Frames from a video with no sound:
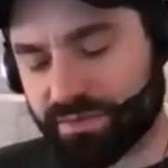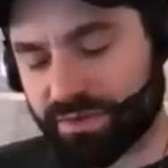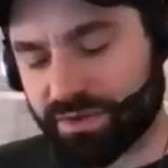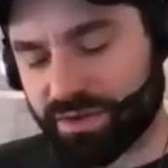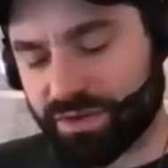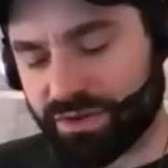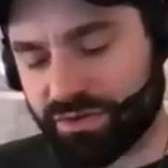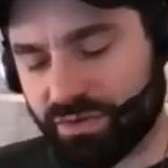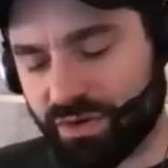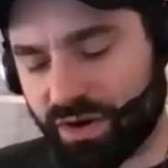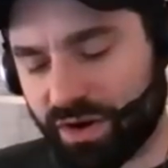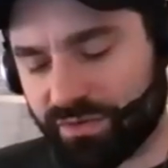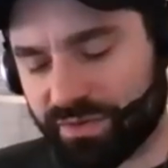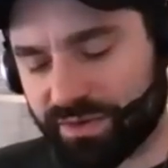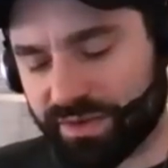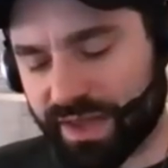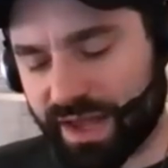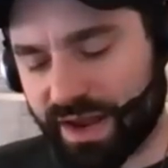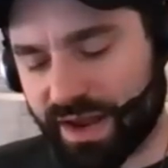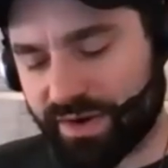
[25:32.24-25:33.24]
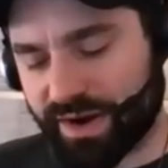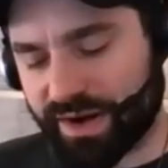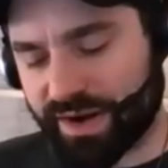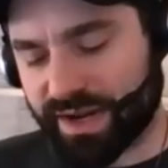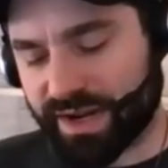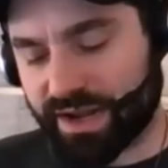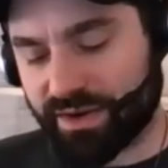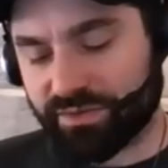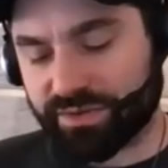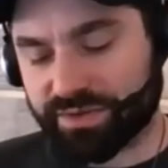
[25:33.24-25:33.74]
you offer that right
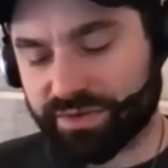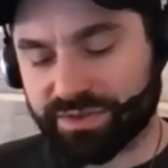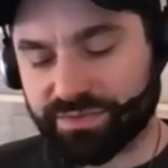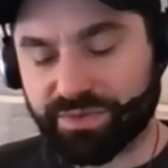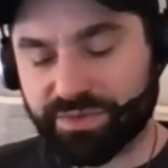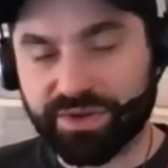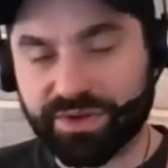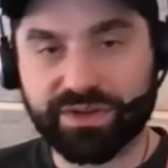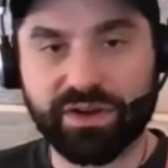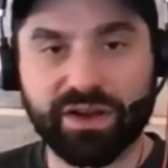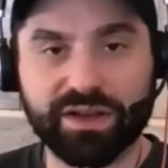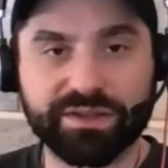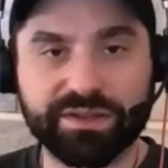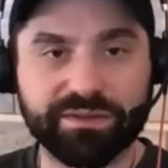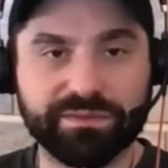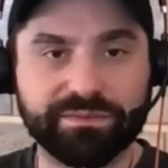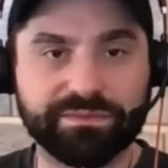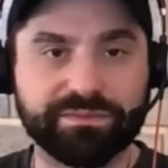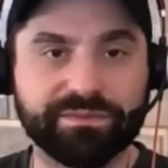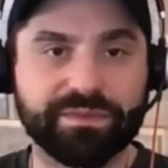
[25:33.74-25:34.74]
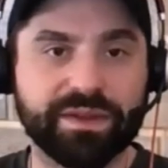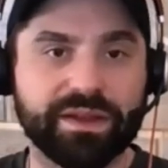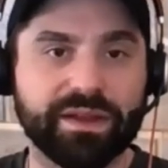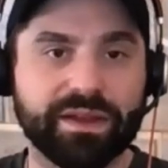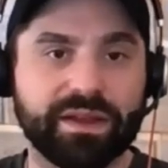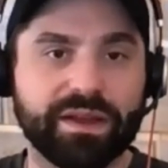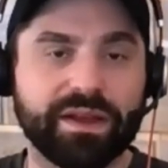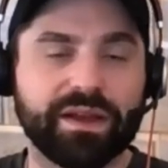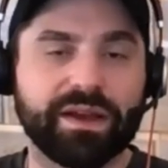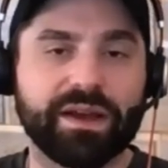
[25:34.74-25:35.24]
now, which is pretty awesome.
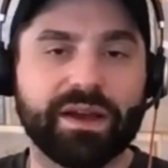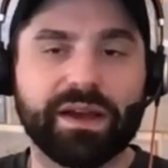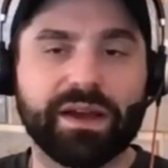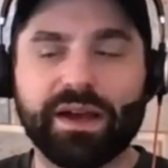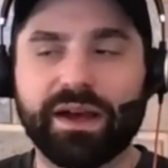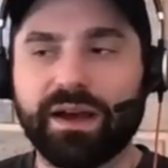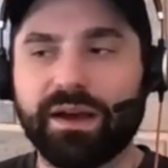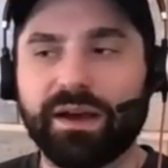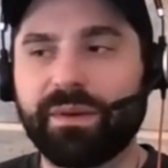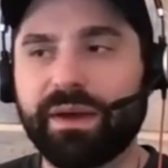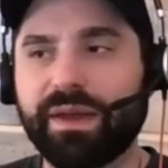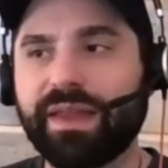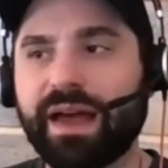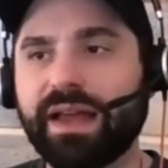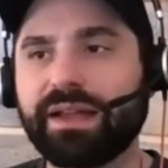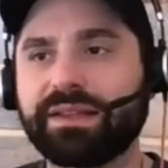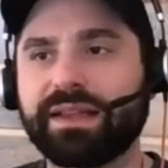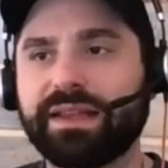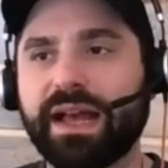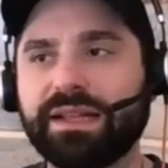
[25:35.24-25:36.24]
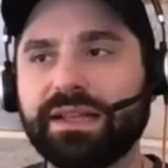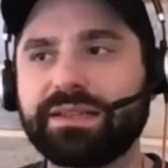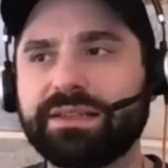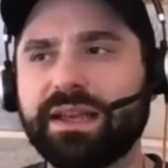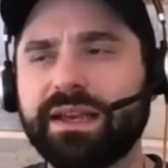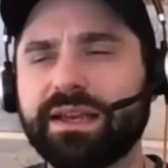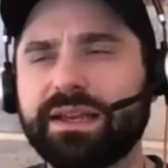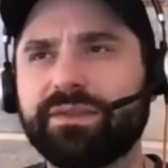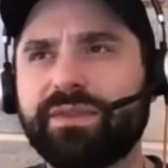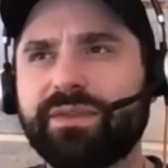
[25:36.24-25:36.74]
Mm-hmm. Um, and that that's
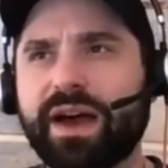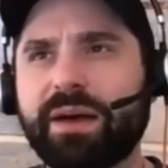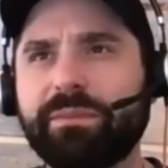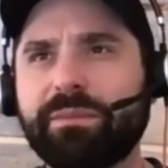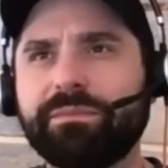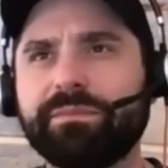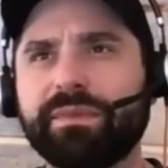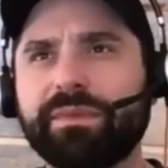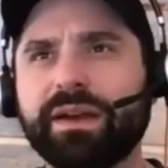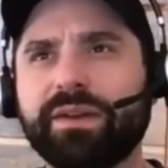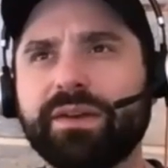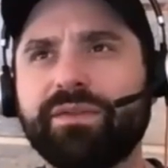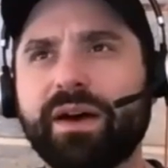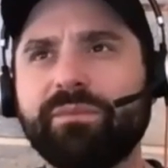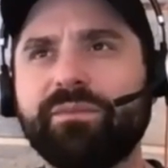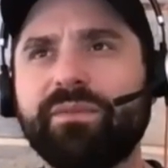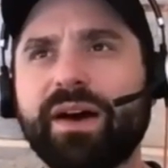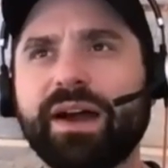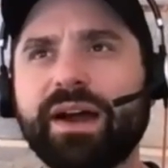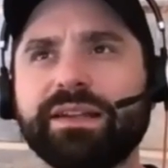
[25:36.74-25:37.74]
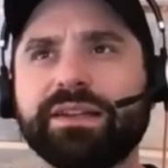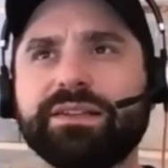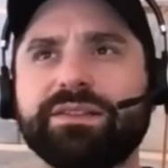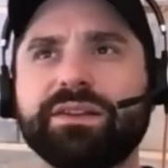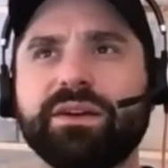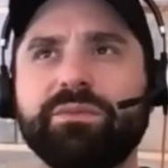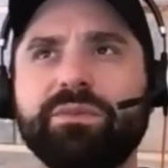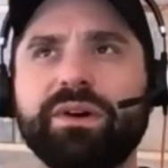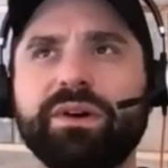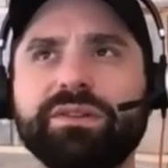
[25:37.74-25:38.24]
like if I'm if I'm finding
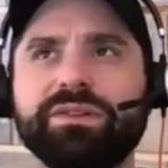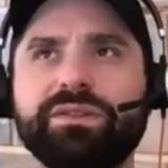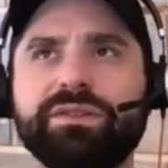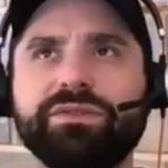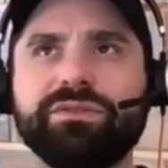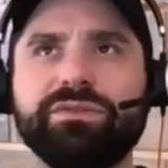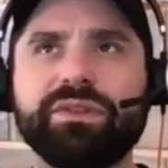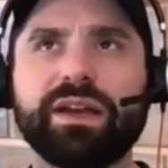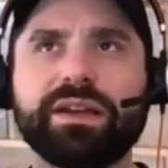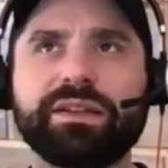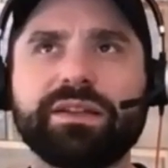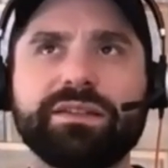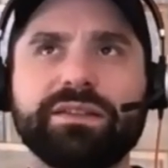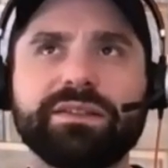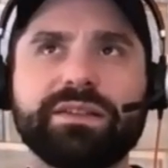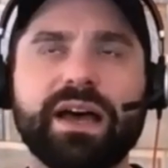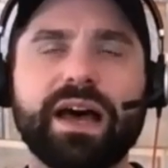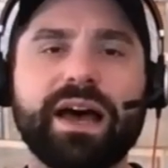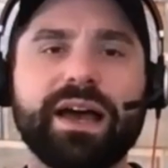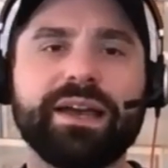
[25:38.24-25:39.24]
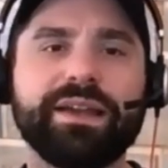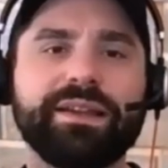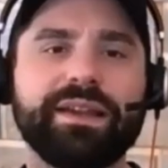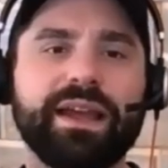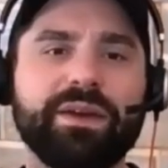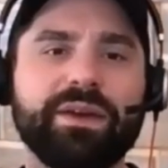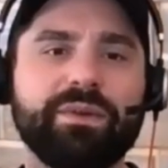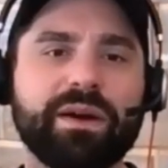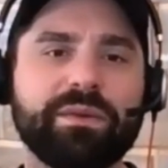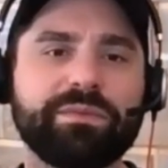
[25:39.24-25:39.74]
someone to like design
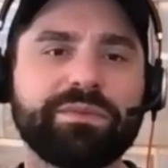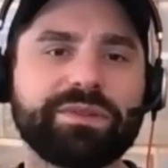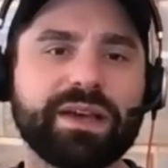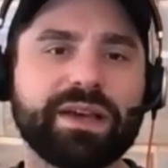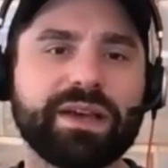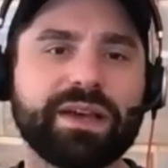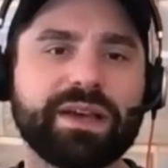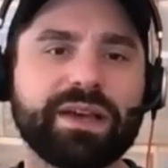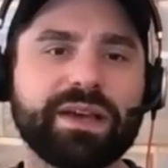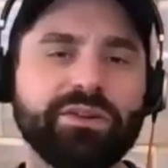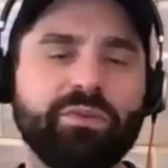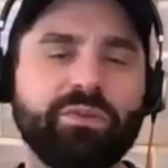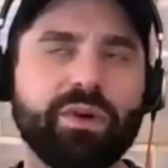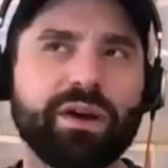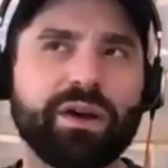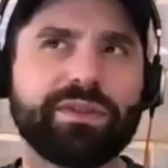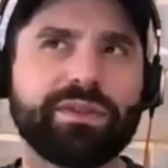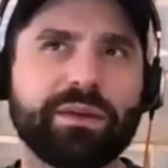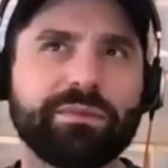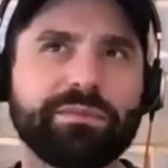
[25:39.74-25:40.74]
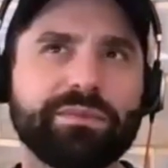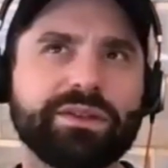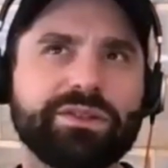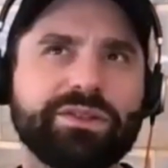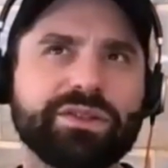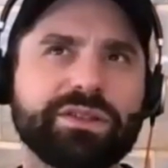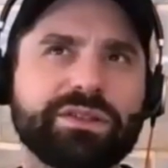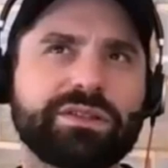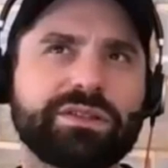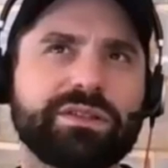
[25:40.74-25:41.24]
a website, I don't want them to
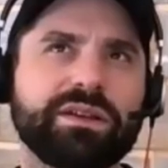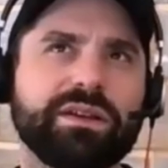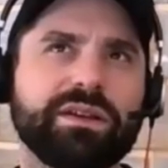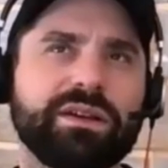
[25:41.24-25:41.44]
just